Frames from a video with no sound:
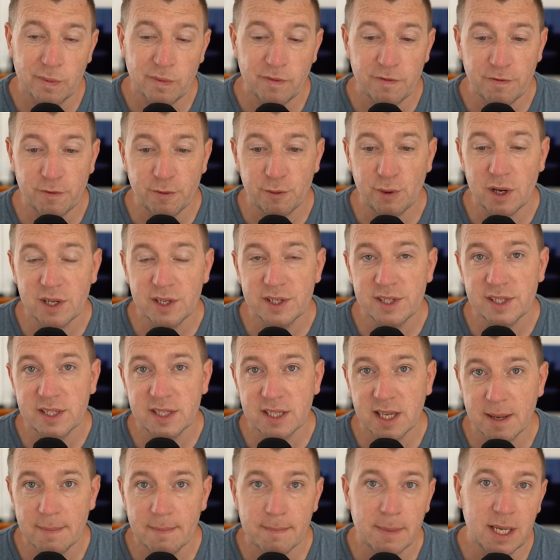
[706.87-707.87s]
for us to
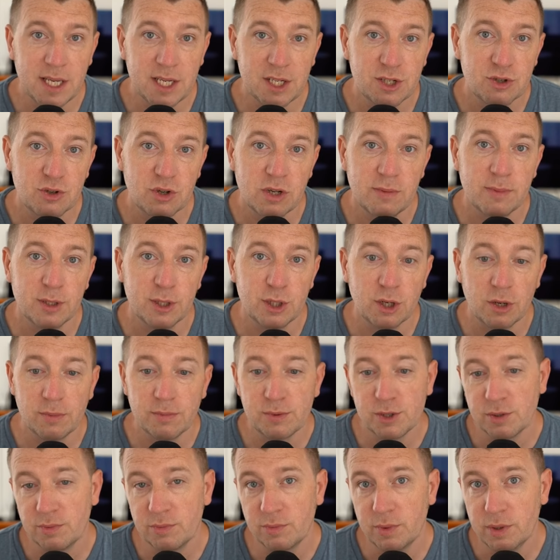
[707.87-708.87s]
get mainstream
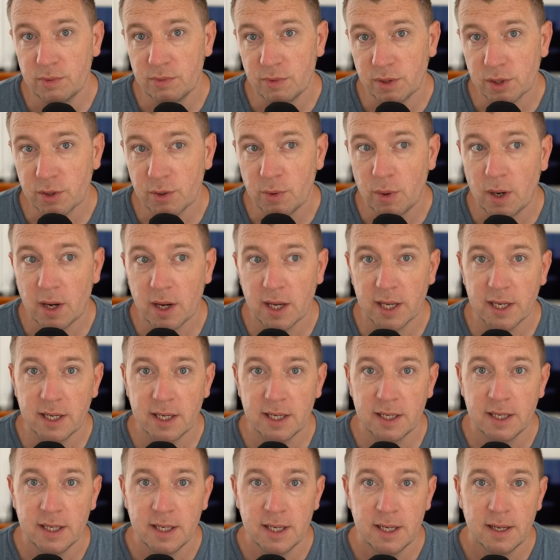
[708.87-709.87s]
adoption, we
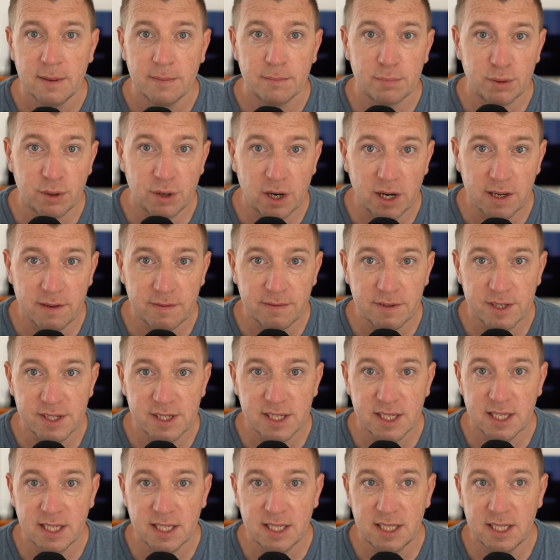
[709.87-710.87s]
require
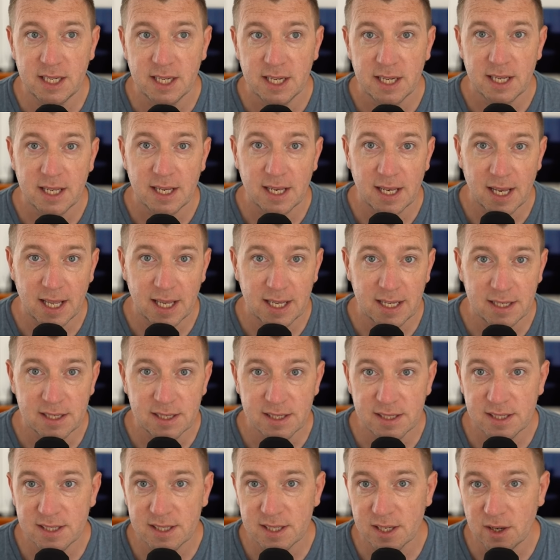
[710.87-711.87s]
privacy
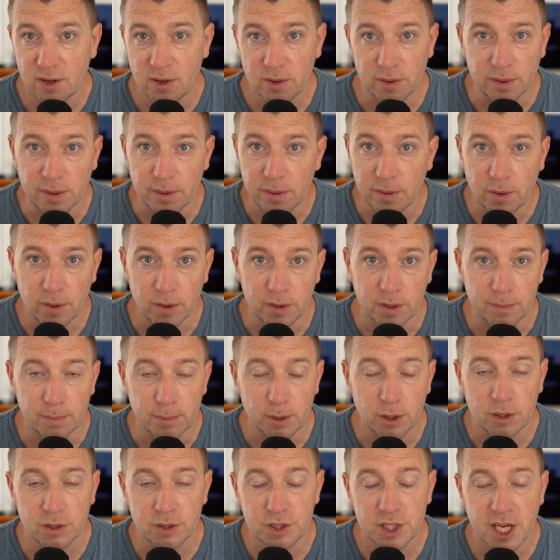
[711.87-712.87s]
layers on the
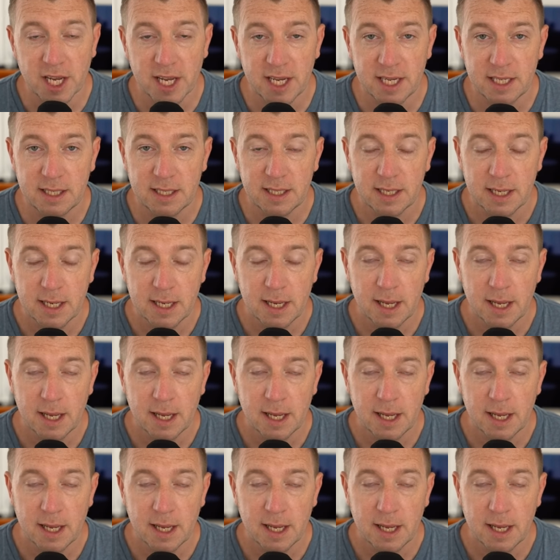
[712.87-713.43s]
blockchain.